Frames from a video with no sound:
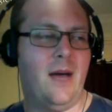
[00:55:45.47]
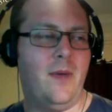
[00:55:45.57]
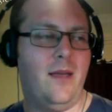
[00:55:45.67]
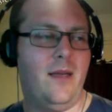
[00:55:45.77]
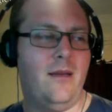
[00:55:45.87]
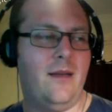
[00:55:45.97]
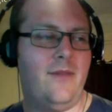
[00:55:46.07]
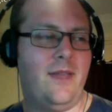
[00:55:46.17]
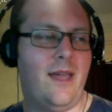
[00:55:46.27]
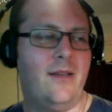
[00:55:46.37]
We have
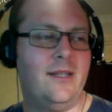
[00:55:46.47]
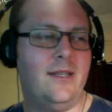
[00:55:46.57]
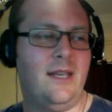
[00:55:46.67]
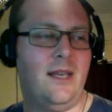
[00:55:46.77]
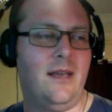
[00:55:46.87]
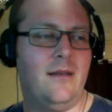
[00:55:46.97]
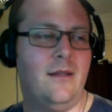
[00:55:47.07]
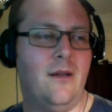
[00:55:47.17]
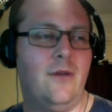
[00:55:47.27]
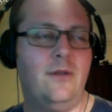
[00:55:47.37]
the Galaxy
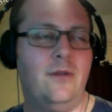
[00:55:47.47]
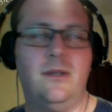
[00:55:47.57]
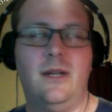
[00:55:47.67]
Note.